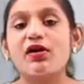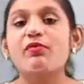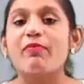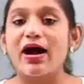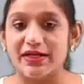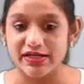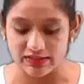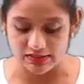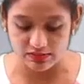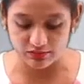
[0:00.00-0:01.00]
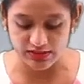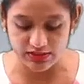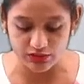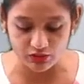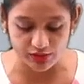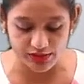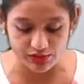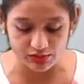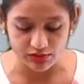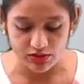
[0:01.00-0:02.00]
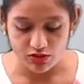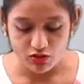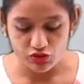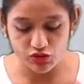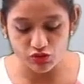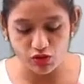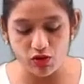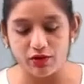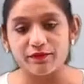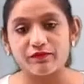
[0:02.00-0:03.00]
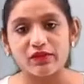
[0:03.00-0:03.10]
particles which are going to stored